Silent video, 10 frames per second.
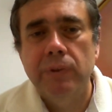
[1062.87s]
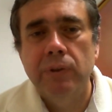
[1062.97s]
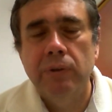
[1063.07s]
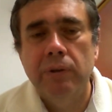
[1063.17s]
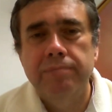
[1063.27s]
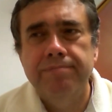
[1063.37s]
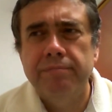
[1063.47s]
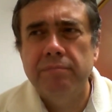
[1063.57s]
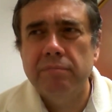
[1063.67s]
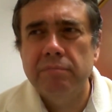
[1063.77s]
You know,
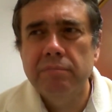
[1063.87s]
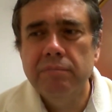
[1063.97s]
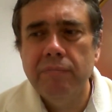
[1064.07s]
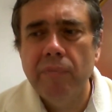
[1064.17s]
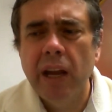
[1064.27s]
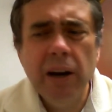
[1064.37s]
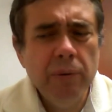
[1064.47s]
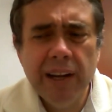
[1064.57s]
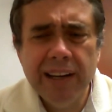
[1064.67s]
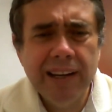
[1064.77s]
I
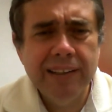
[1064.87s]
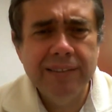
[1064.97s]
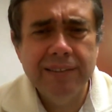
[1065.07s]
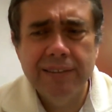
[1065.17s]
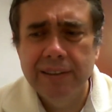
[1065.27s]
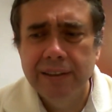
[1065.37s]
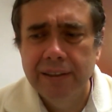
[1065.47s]
realized